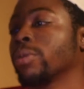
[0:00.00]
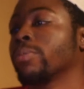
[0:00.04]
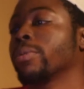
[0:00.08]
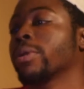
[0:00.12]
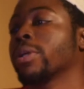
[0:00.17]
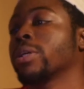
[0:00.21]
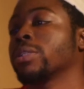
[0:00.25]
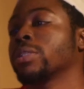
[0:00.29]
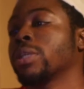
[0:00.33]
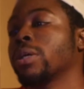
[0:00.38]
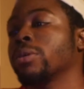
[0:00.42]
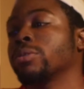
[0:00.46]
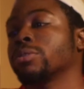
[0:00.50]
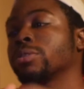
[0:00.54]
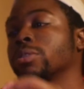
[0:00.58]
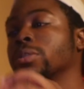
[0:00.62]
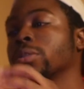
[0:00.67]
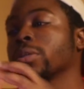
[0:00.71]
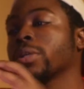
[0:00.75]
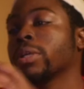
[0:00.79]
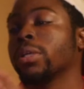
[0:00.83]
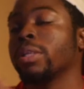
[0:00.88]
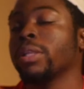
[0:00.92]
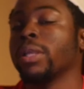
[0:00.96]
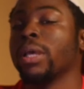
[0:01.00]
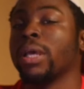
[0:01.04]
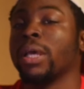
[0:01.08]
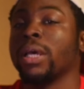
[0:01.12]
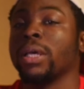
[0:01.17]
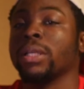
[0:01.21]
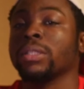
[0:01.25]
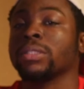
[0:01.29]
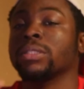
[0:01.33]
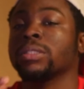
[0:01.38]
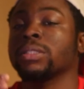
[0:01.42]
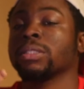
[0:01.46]
because I was looking
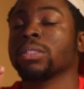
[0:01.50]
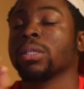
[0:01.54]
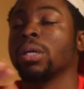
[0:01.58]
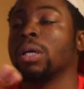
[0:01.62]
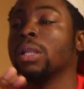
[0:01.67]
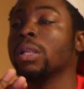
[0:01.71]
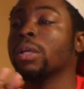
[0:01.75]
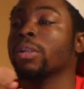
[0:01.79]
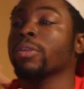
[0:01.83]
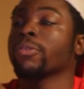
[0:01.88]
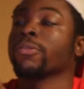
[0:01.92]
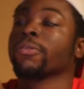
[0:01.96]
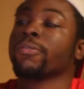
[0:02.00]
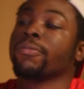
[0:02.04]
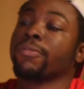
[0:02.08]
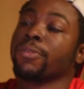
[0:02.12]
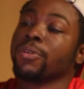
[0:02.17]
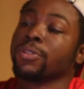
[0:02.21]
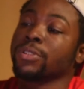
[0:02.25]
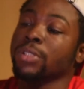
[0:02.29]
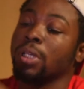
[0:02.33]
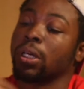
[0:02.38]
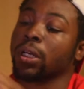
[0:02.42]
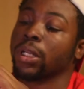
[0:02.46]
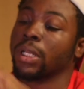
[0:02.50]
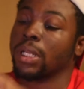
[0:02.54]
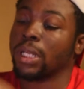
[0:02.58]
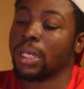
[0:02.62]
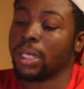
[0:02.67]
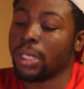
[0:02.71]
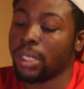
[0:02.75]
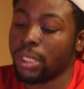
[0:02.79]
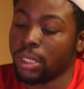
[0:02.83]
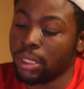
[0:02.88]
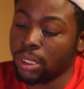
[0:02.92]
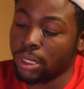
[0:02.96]
at a lot of reviews
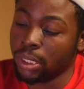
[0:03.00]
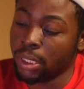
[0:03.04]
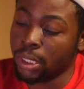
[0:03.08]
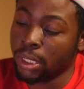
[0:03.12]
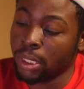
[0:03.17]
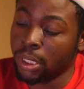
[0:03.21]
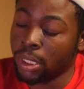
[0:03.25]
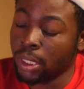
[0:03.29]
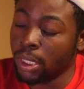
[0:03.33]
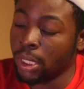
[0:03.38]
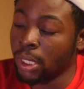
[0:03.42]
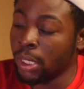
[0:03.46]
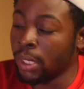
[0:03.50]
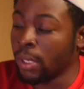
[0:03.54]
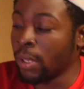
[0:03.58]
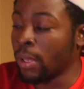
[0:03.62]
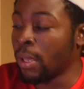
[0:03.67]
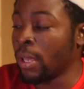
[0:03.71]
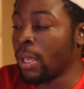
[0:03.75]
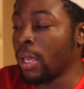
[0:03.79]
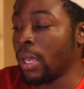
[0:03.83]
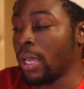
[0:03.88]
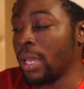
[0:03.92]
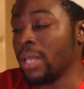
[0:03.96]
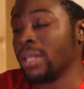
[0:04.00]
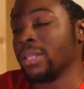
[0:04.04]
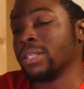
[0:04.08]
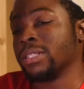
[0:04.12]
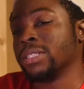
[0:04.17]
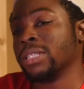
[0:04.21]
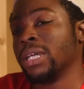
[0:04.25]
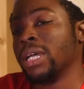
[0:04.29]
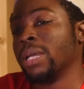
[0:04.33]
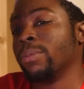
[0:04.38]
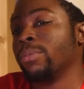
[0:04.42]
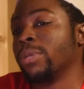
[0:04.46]
online. At the
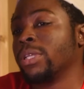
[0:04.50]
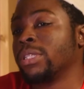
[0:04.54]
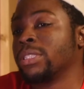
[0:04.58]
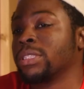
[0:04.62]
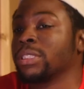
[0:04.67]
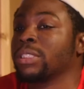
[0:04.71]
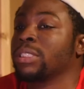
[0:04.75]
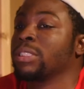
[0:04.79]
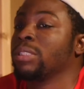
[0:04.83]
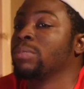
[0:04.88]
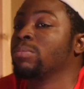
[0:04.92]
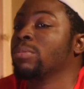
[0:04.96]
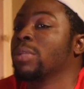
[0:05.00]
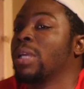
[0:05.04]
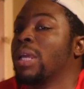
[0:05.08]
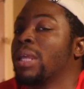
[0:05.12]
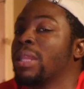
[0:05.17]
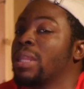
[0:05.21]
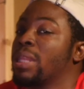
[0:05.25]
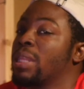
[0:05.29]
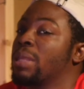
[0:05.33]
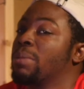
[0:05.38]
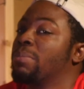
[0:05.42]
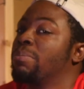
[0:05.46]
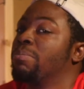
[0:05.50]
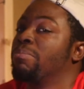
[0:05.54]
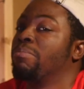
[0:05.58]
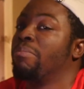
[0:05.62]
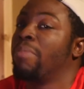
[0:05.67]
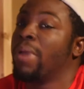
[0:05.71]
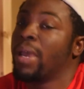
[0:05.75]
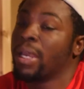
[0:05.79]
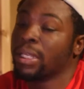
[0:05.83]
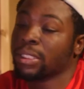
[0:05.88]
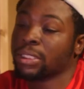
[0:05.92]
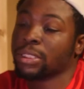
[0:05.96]
time, it seemed like the
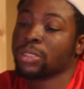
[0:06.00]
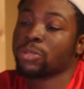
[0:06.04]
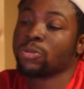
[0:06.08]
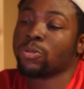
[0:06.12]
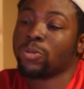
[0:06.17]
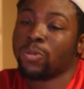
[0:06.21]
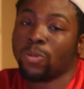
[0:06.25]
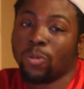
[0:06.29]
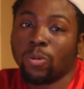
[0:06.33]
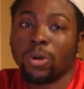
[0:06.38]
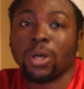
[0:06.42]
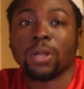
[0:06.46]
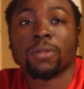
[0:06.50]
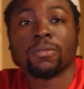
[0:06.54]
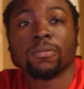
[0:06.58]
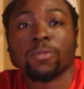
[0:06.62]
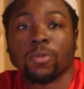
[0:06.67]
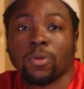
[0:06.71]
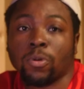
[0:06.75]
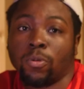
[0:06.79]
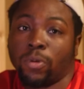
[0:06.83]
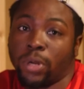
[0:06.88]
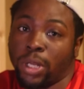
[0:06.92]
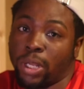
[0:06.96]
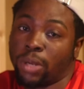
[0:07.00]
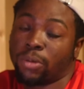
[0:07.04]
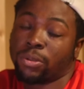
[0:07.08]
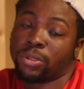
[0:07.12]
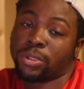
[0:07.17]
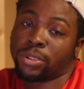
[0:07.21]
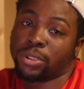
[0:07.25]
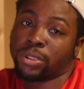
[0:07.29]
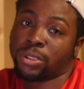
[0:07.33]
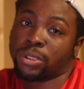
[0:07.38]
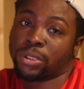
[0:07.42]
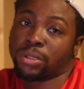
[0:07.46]
best one for what I
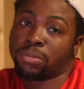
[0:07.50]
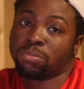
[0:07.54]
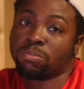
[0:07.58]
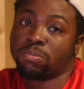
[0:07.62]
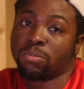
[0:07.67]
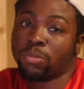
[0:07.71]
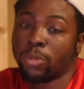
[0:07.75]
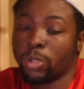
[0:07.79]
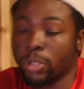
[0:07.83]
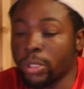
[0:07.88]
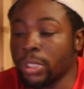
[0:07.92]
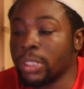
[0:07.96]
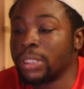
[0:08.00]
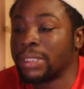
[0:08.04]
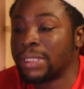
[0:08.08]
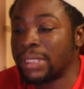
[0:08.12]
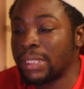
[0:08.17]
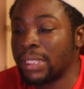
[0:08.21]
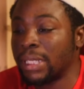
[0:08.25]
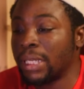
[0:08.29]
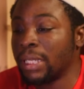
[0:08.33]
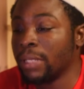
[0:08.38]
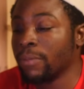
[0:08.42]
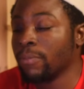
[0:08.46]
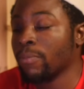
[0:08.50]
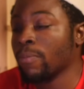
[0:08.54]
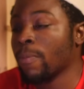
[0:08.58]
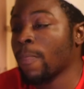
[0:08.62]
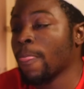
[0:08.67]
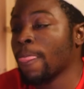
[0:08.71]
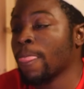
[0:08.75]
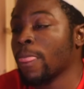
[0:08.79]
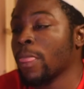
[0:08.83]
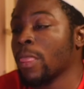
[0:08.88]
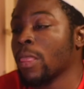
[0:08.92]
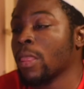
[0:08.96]
was looking to get
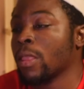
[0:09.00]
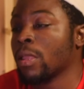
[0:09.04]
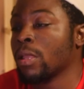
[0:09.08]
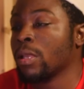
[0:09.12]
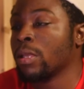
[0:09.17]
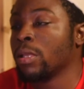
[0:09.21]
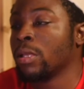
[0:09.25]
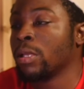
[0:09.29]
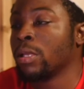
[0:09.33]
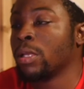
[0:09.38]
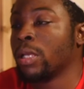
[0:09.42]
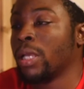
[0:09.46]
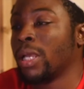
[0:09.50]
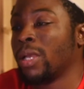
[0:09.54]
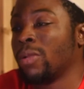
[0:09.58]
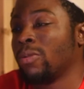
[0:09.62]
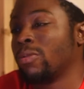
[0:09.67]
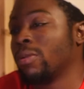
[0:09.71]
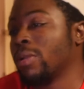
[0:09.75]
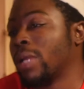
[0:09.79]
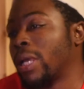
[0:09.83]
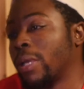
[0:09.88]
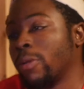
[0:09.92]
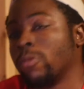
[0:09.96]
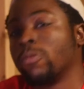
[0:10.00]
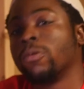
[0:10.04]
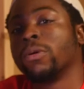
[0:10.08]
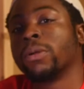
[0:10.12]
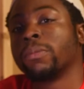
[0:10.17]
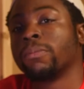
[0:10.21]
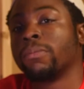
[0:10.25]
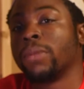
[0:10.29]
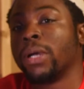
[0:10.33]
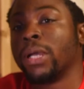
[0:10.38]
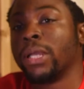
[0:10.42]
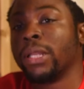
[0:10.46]
and like
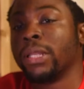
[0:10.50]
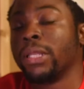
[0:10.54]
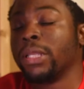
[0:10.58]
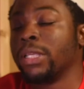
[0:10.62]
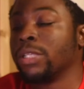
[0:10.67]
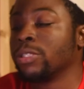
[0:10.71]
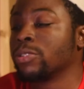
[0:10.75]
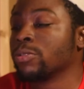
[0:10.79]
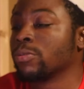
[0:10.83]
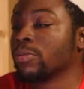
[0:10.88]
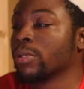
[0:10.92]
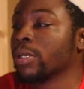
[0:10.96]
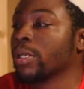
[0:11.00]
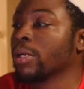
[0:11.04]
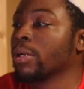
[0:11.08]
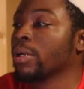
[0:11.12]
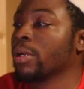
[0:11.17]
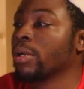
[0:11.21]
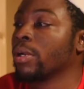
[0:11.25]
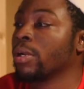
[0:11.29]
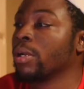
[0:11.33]
what my needs were.